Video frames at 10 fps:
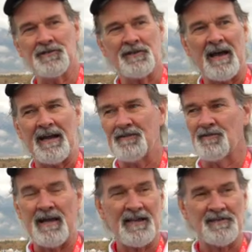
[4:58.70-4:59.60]
shot at.
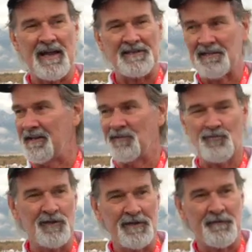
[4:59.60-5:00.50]
So that technically is
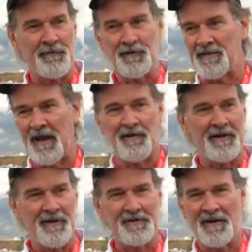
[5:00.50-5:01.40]
really the first
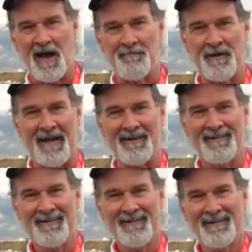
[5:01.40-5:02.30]
air-to-air -air combat
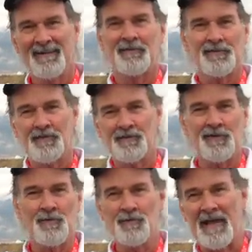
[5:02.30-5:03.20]
to
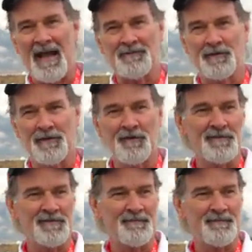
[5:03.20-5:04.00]
two gas balloons